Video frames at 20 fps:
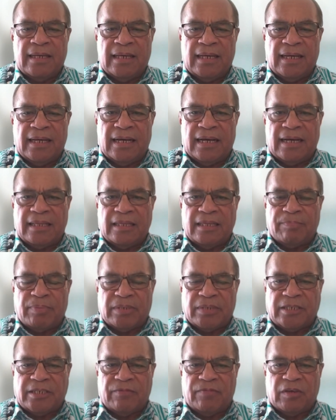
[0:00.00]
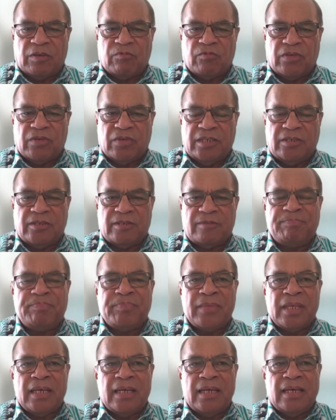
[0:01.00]
uh, the Pacific region.
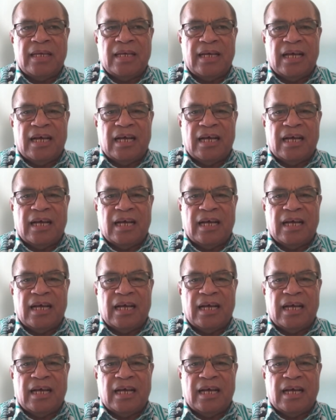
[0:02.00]
Mm.